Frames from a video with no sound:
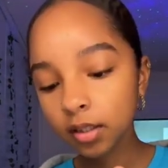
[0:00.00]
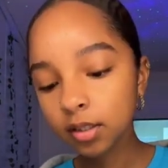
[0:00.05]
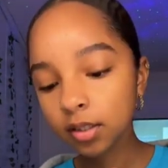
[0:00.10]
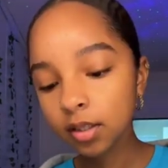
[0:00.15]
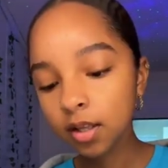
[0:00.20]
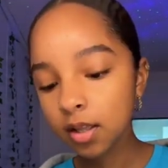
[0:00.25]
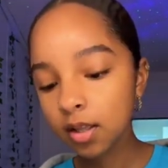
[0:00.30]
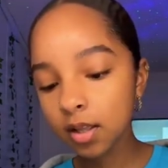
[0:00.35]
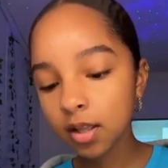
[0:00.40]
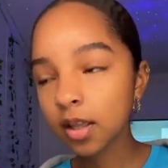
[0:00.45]

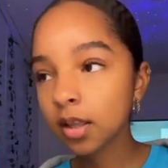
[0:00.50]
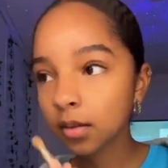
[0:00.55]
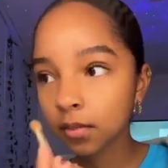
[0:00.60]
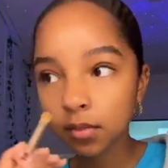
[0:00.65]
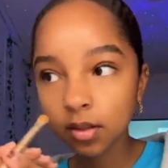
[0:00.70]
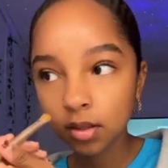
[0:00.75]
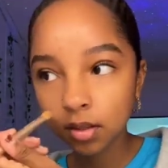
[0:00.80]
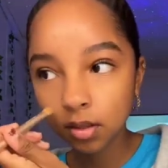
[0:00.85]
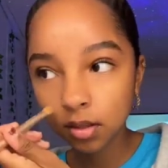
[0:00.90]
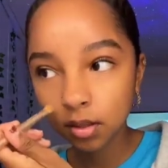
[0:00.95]
It's not
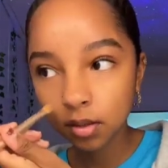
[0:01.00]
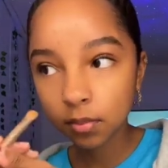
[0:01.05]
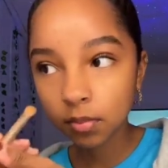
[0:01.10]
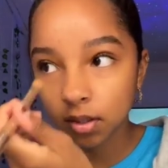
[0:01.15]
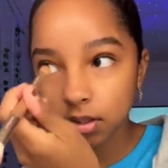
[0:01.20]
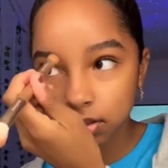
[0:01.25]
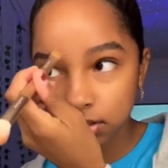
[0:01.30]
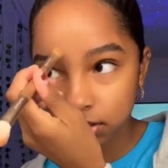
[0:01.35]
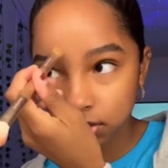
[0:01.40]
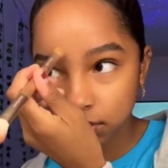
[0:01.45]
like me to
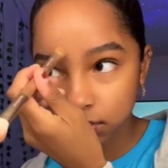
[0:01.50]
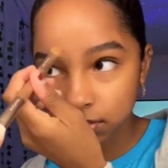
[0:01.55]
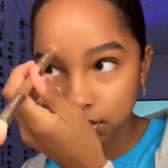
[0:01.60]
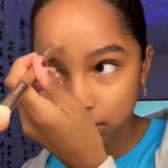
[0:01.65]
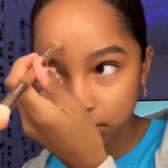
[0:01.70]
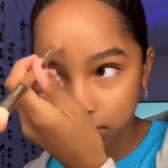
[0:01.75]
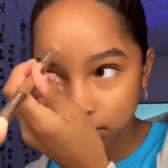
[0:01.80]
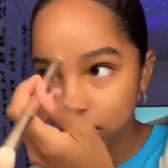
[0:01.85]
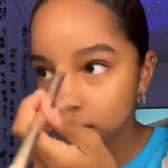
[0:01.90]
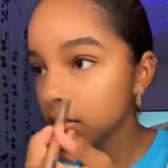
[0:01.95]
be so
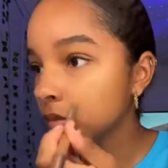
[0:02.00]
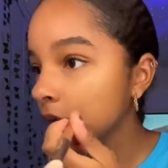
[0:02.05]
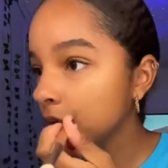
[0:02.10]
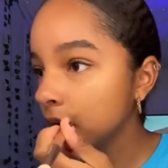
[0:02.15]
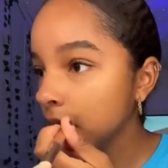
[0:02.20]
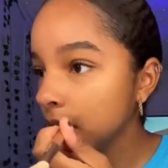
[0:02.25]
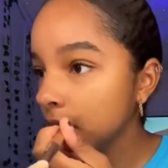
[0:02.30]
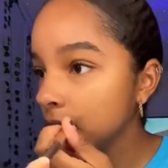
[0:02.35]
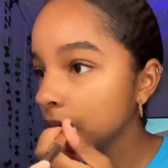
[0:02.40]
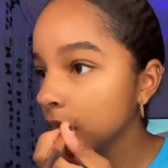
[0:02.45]
mean. You're
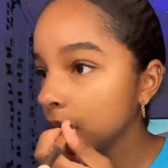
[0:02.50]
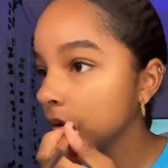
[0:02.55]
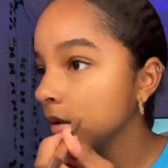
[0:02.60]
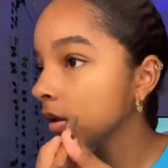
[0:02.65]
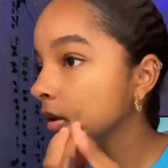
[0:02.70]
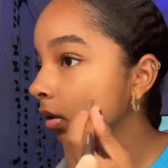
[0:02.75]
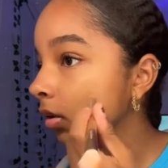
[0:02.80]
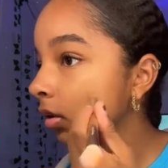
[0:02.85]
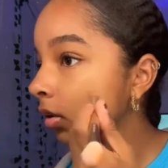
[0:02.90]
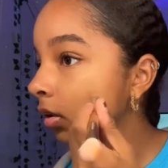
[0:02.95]
all I
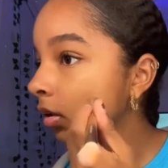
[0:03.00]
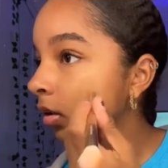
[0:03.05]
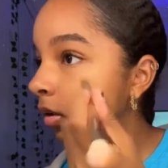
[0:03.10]
wanted.